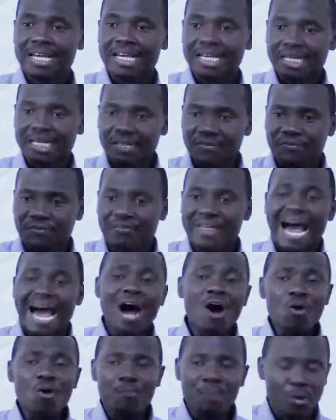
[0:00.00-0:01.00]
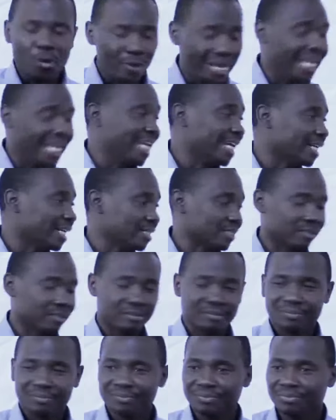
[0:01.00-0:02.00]
if thou be willing,
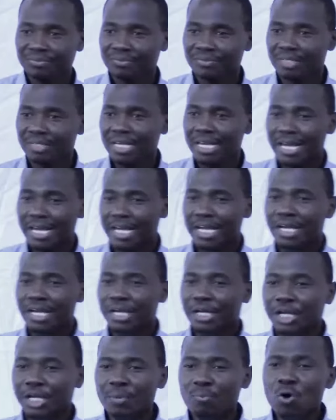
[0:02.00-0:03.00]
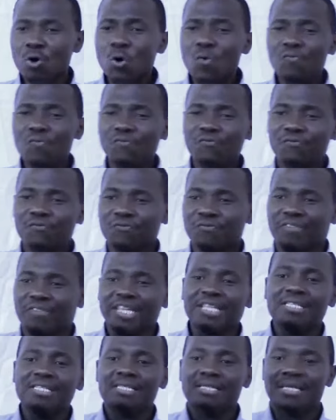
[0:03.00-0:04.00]
remove
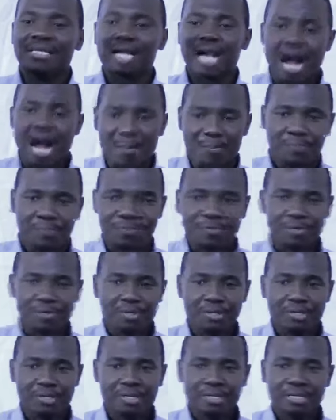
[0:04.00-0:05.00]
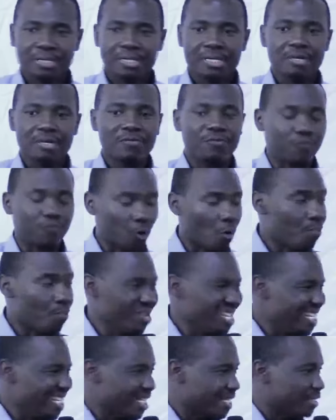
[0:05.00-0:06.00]
this cup from
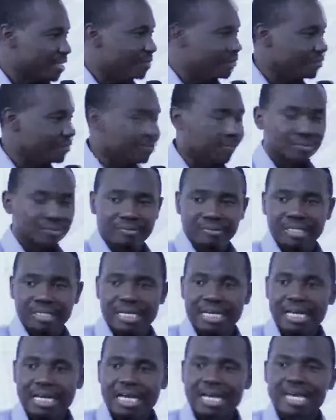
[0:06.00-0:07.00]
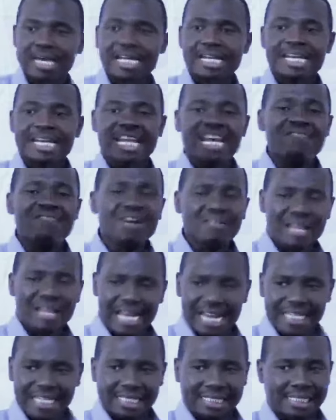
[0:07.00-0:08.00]
me.
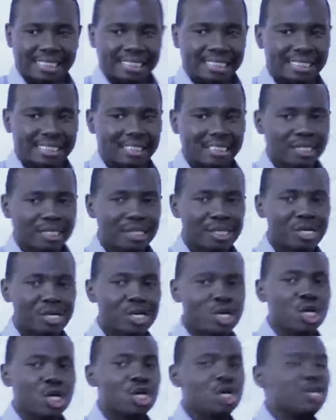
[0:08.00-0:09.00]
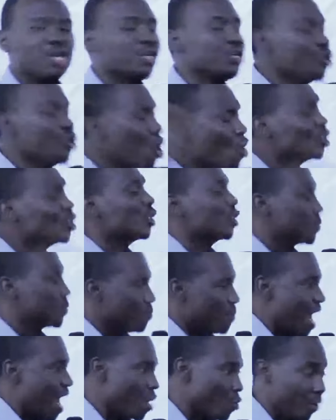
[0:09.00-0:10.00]
Nevertheless, not
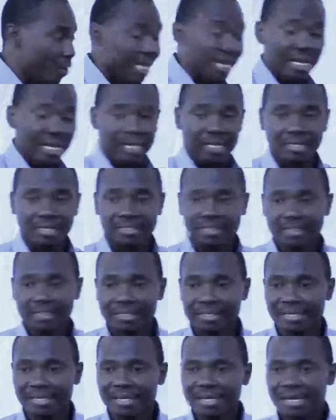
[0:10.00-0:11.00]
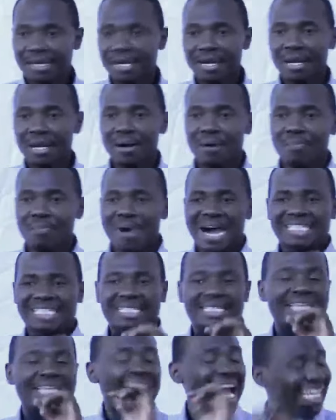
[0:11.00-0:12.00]
my will, but
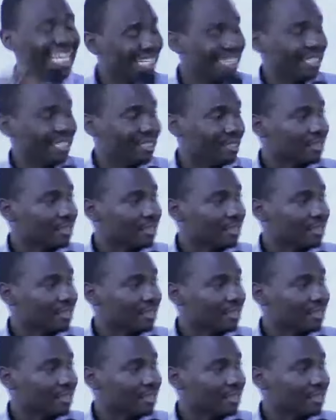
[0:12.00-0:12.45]
thine